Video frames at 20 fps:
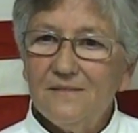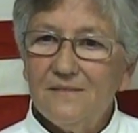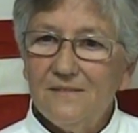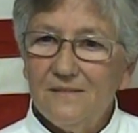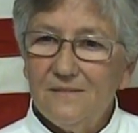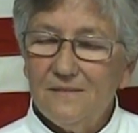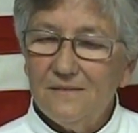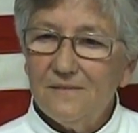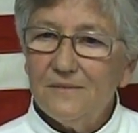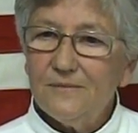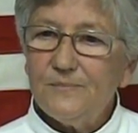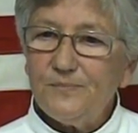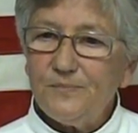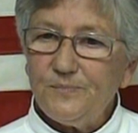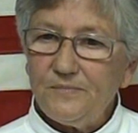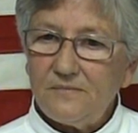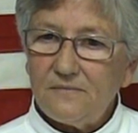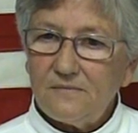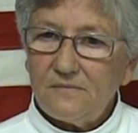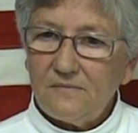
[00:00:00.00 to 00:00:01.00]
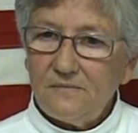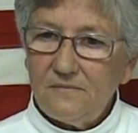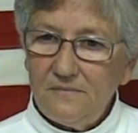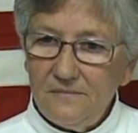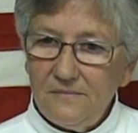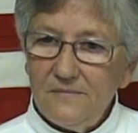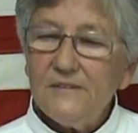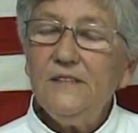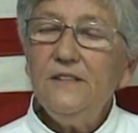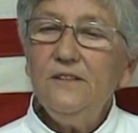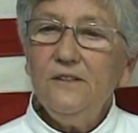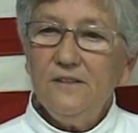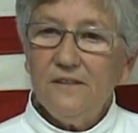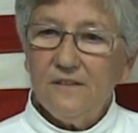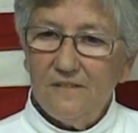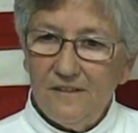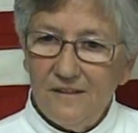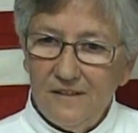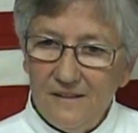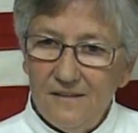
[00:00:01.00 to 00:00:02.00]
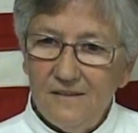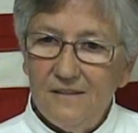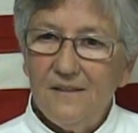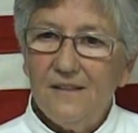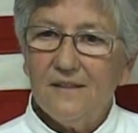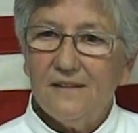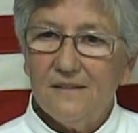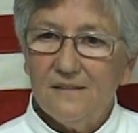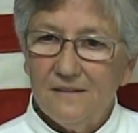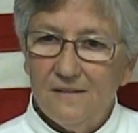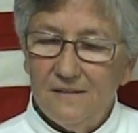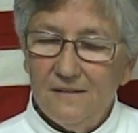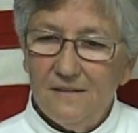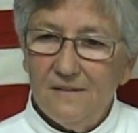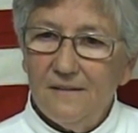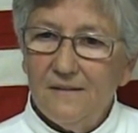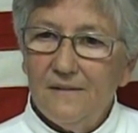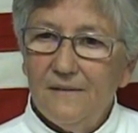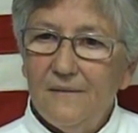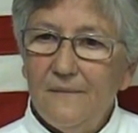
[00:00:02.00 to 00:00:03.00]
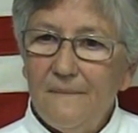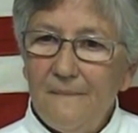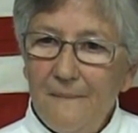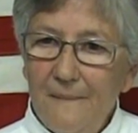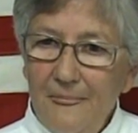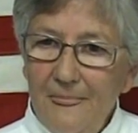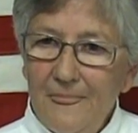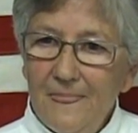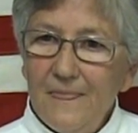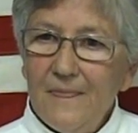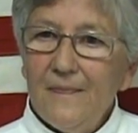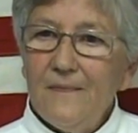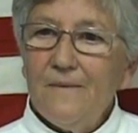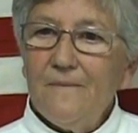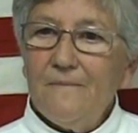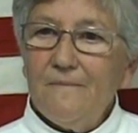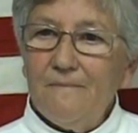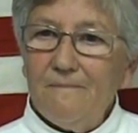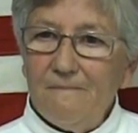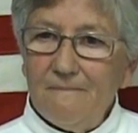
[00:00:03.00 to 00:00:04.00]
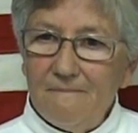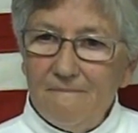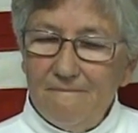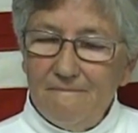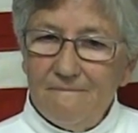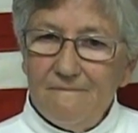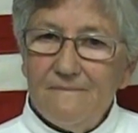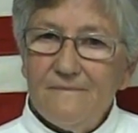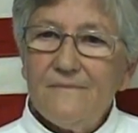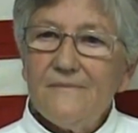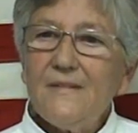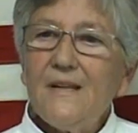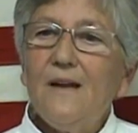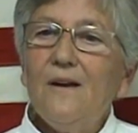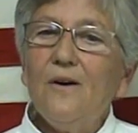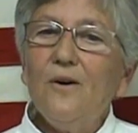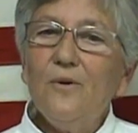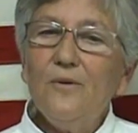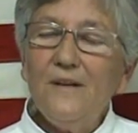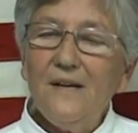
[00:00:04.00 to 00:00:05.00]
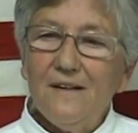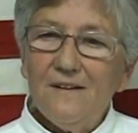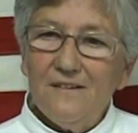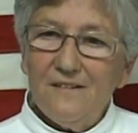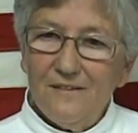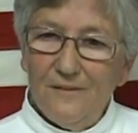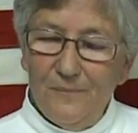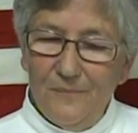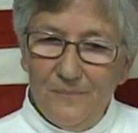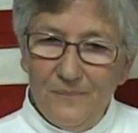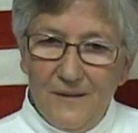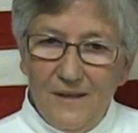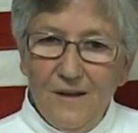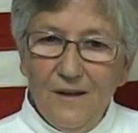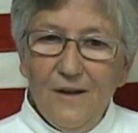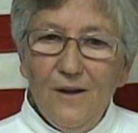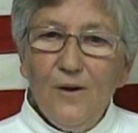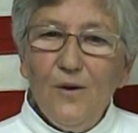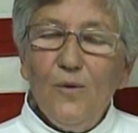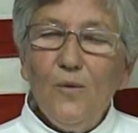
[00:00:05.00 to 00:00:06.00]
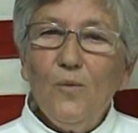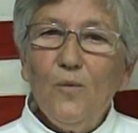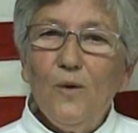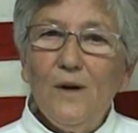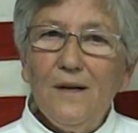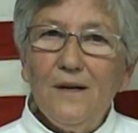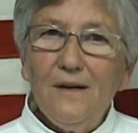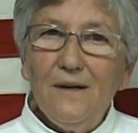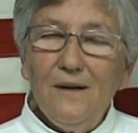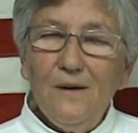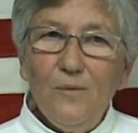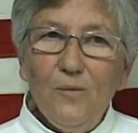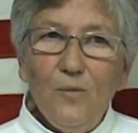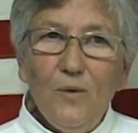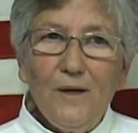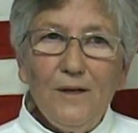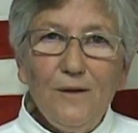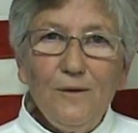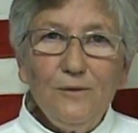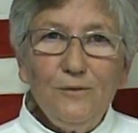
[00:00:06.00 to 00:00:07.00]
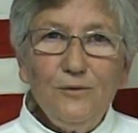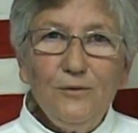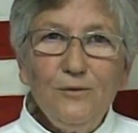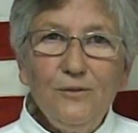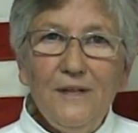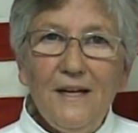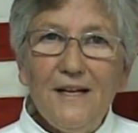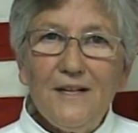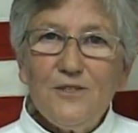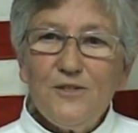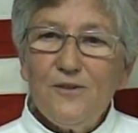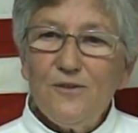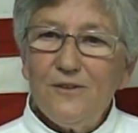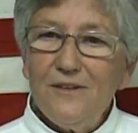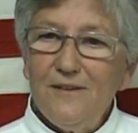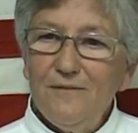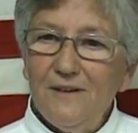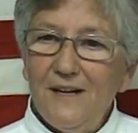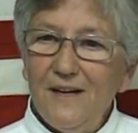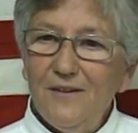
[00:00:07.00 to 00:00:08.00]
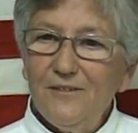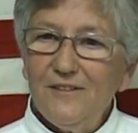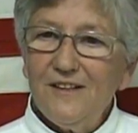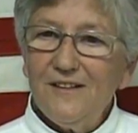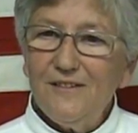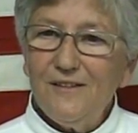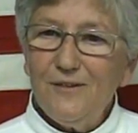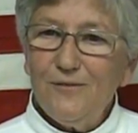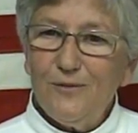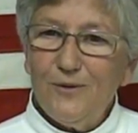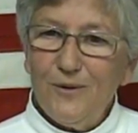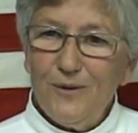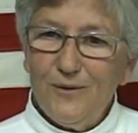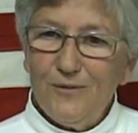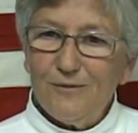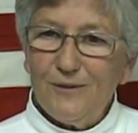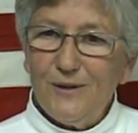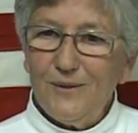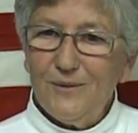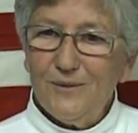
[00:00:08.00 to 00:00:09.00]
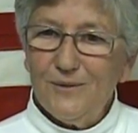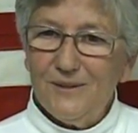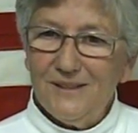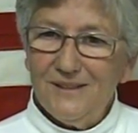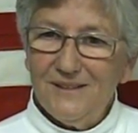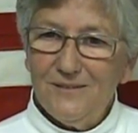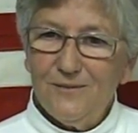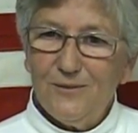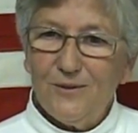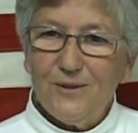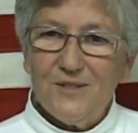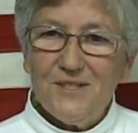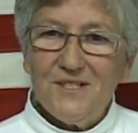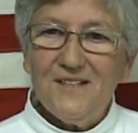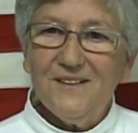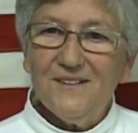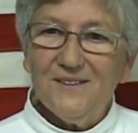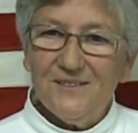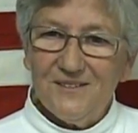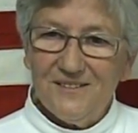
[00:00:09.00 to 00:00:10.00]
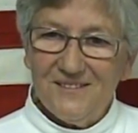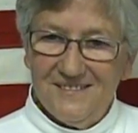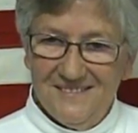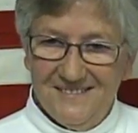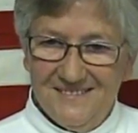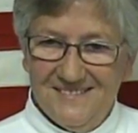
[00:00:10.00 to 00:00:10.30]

Was this in New York City? In New York City, lived? yeah. Do you remember uh, where you first lived or what oh, street yes. you're on? 102 35 64th Road, Forest Hills.